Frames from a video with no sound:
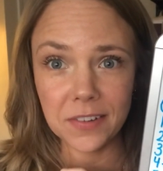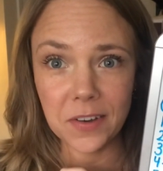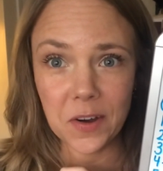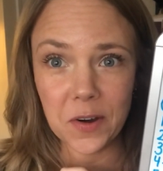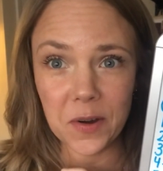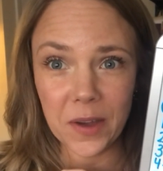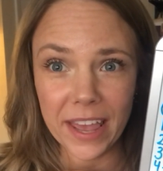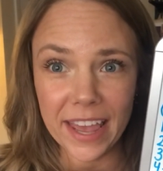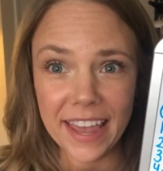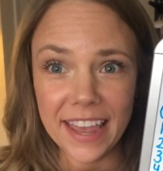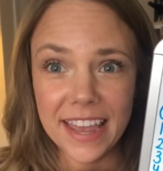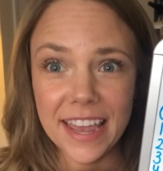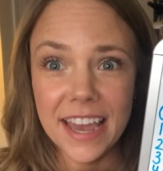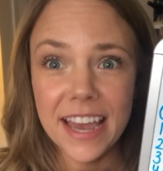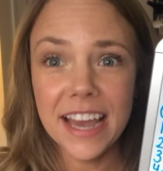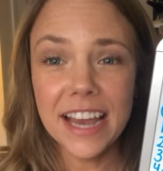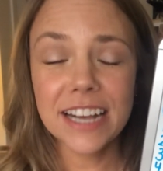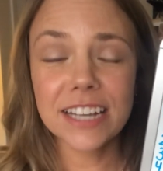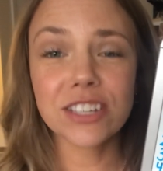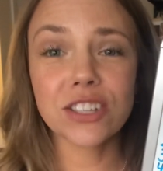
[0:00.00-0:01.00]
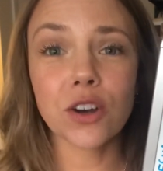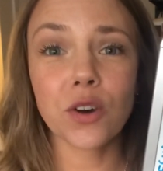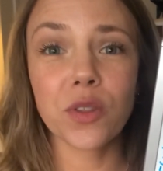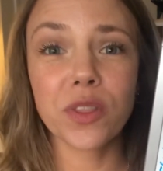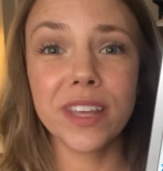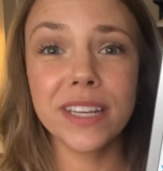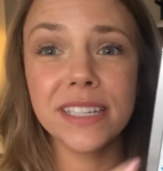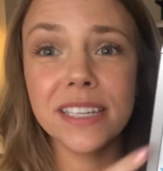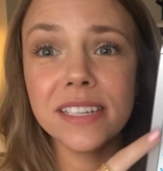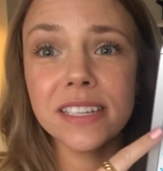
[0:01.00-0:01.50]
Okay, so
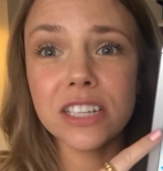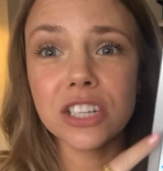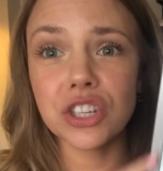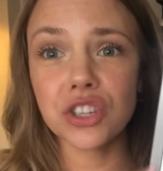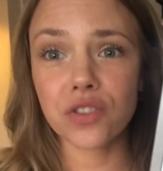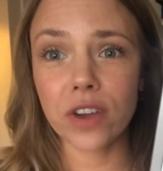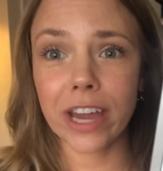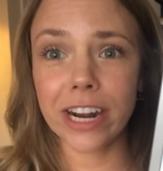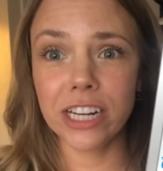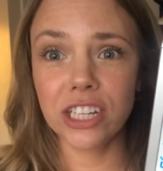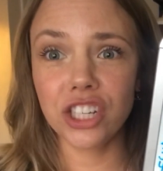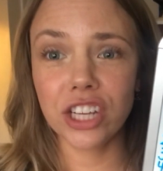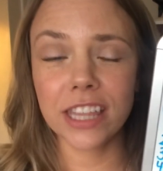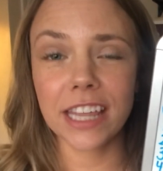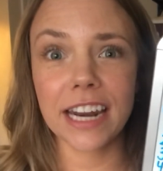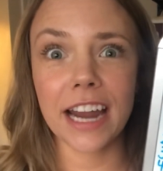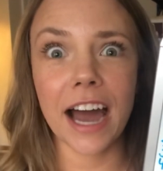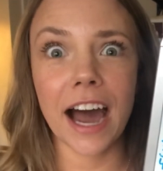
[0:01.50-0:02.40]
this is a strategy that